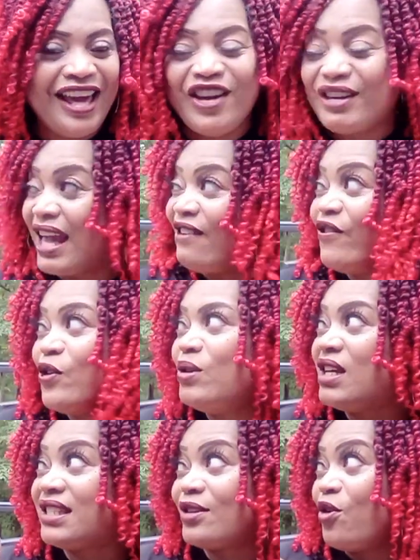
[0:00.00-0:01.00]
Can't fool
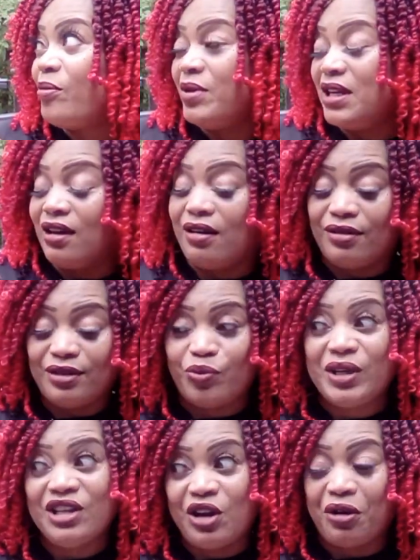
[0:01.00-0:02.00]
us Scorpio. We
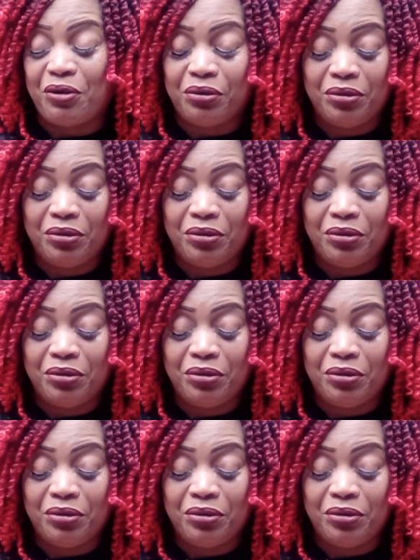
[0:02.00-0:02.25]
know.